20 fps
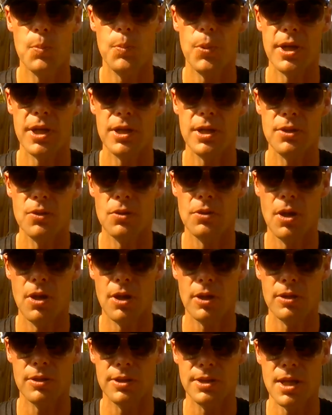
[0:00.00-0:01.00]
But it no
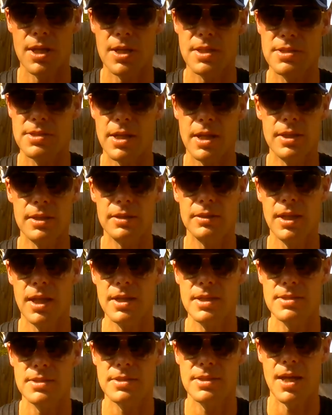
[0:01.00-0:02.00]
longer does, and I didn't
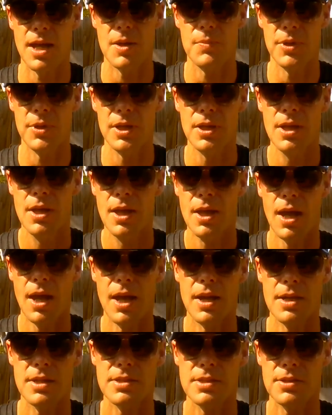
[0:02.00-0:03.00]
let it stop me.
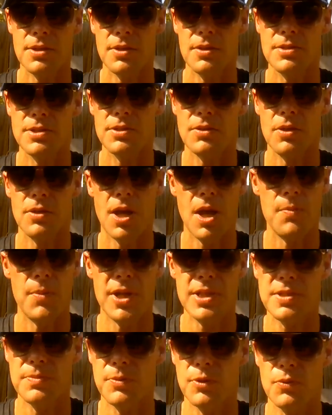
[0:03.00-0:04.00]
And as it turns out, I
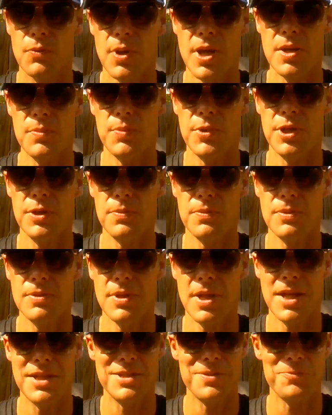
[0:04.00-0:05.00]
met some great
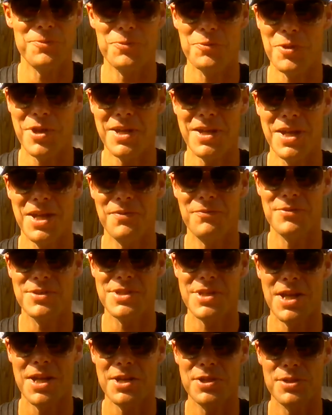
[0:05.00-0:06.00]
people, had some great
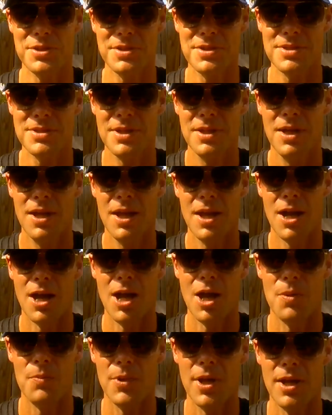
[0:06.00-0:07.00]
conversations,
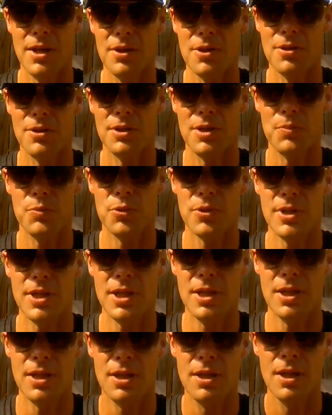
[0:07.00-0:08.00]
and earned a
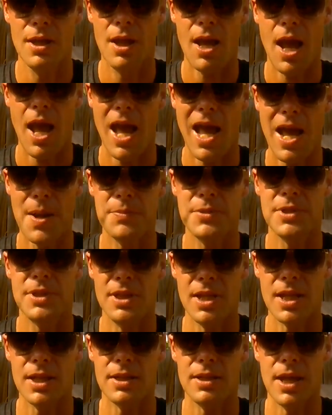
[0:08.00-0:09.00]
pretty apt
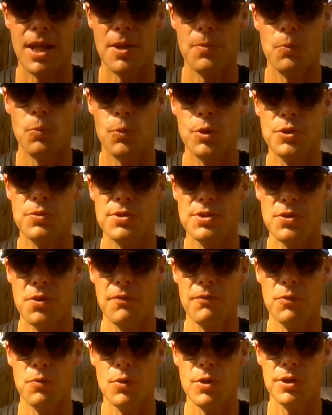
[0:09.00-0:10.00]
nickname, which was
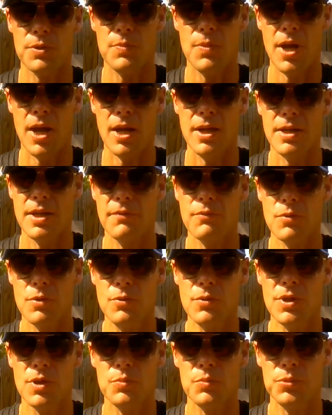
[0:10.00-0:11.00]
Overworked Mind.
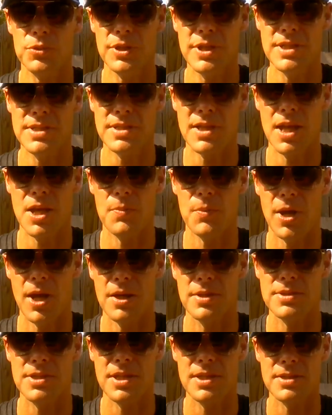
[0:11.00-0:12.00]
Everyone who completes the 8
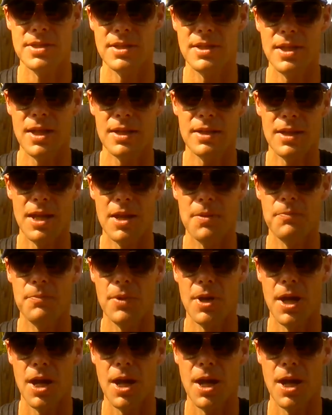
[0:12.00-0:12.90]
miles gets a nickname